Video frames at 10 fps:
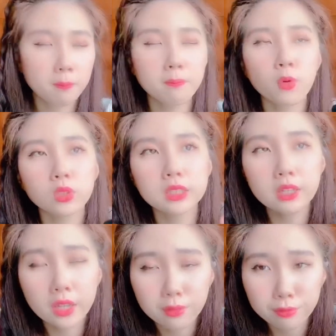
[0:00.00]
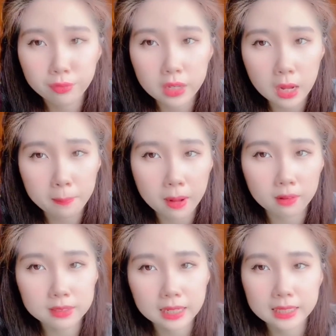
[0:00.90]
mostly can fit
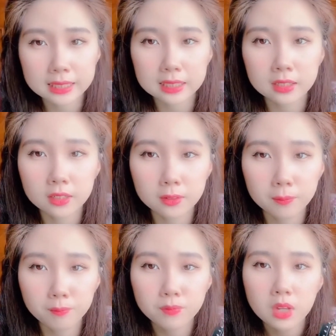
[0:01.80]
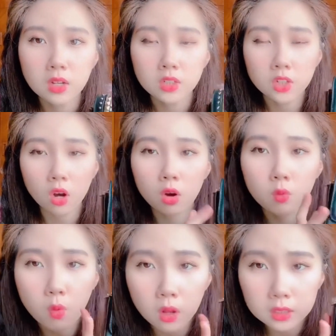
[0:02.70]
about like um your
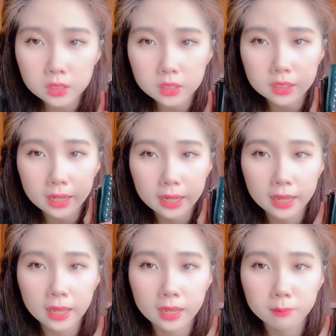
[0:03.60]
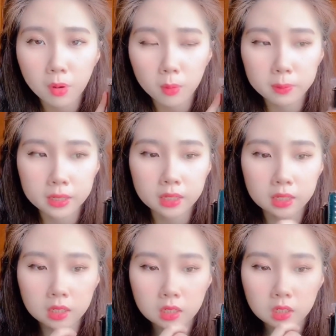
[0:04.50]
wallet and
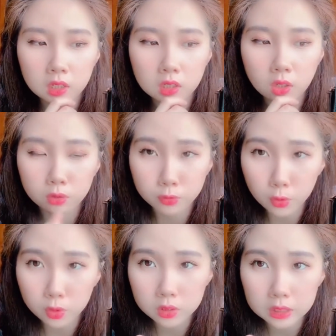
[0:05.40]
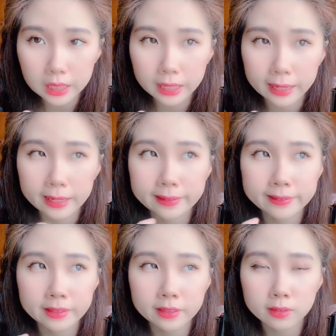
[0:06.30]
probably your phone
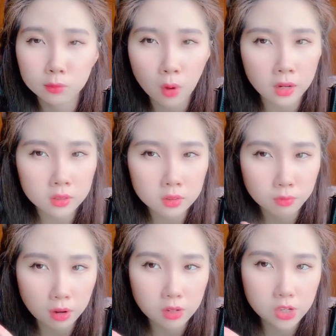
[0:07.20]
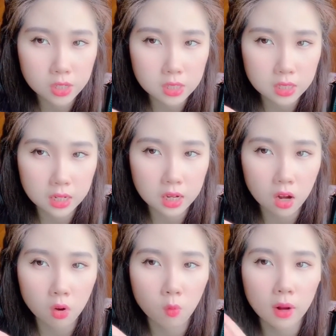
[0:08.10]
and one foundation stick
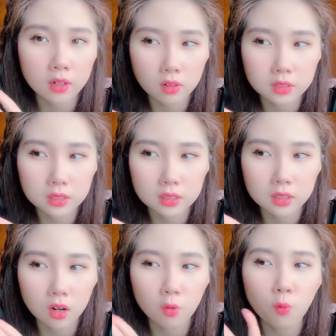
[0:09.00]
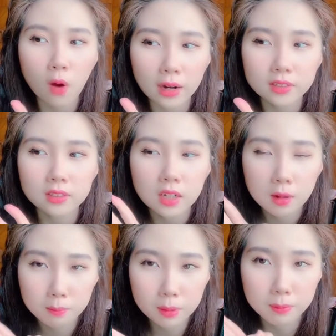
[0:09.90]
or one concealer or one
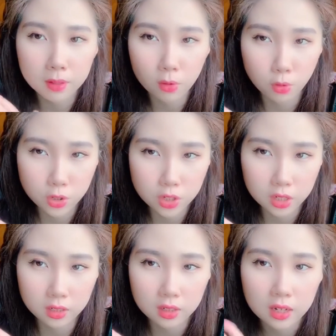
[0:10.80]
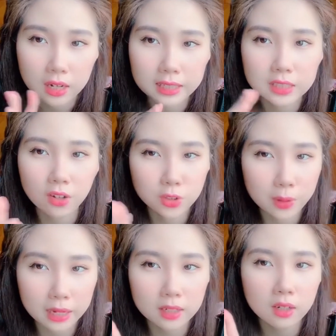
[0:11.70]
BB cushion. It's not
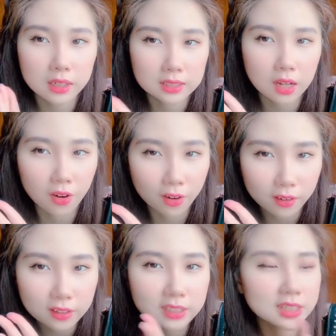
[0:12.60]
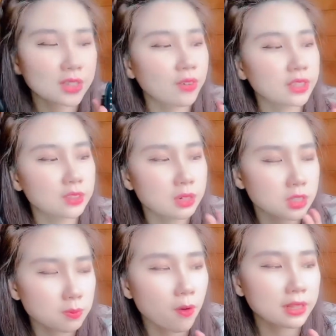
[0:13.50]
together, it's all. So it's
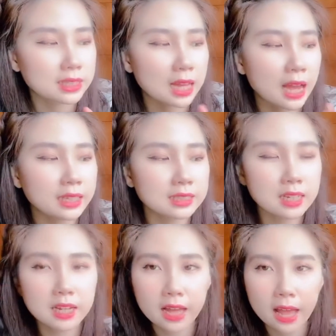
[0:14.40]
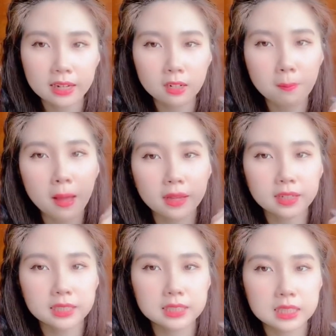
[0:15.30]
really small in size. And at the back,
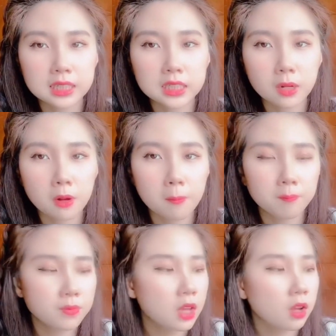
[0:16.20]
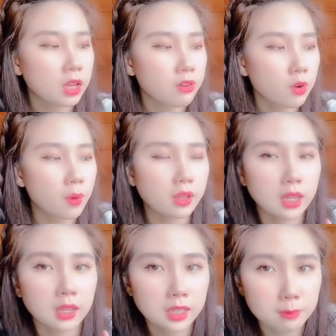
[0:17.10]
that's the area where you
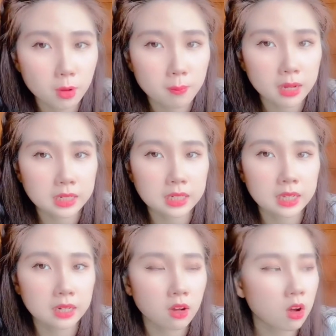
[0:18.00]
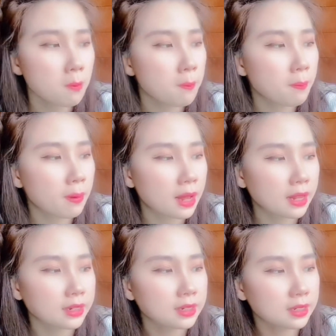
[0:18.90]
can keep your money and all.
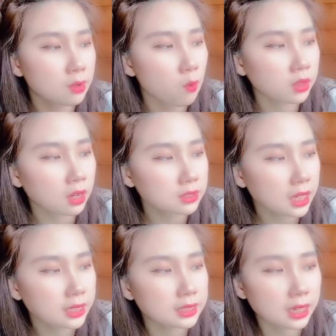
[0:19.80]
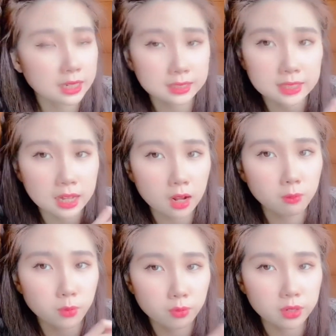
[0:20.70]
But the downside is that it doesn't
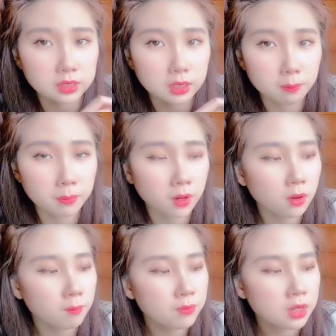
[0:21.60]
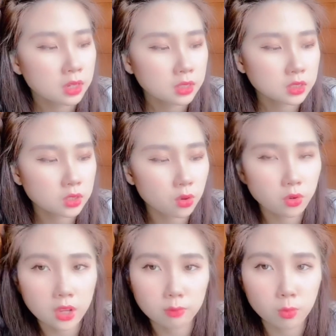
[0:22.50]
come with a zipper. So
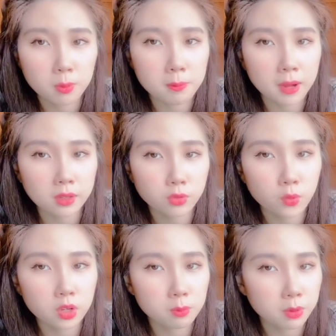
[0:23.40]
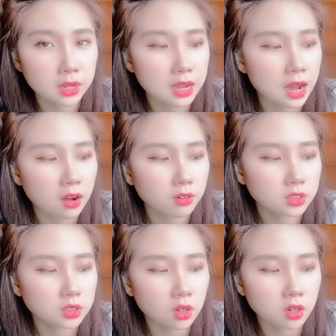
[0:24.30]
you have to be mindful when you bring it out
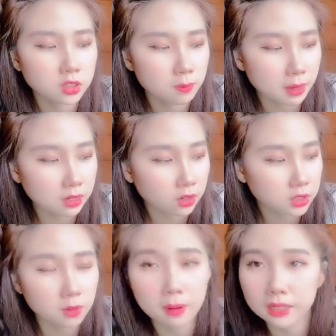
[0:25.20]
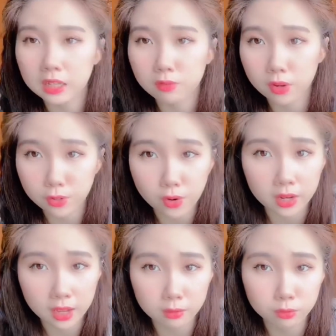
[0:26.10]
because you might lose your money if you're
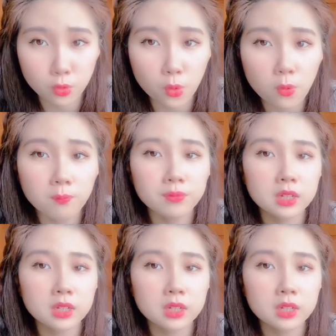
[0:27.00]
not careful